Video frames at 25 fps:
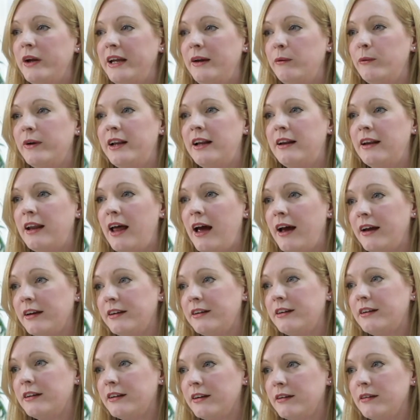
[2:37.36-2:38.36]
we will
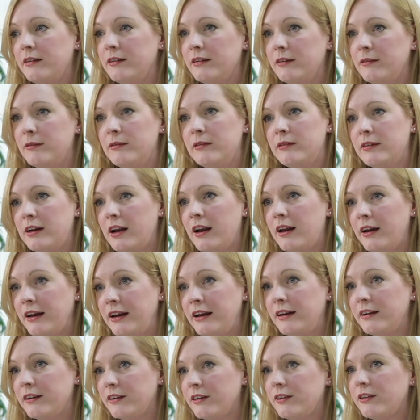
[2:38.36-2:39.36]
ask
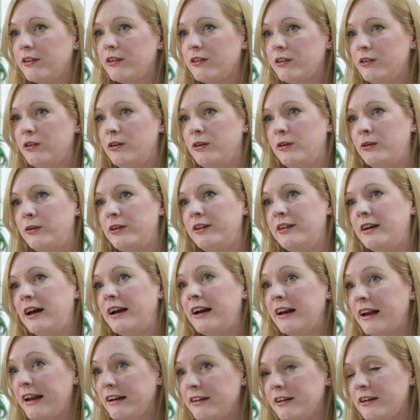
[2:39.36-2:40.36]
clients to
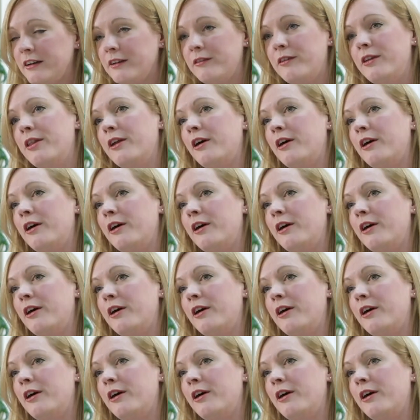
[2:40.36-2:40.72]
sign letters of